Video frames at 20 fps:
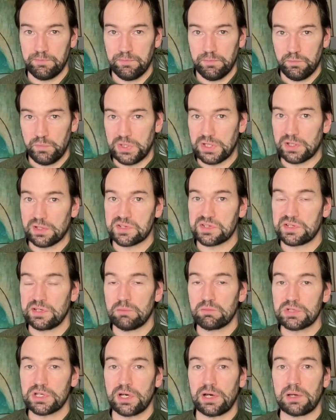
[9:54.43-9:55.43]
because
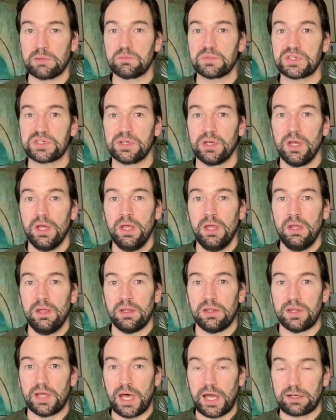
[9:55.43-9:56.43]
sometimes
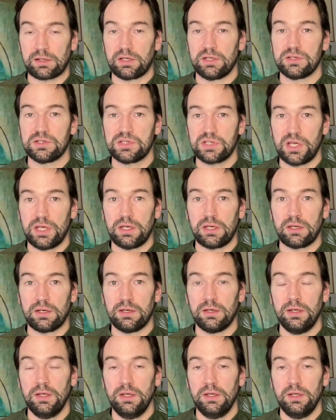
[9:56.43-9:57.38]
that can take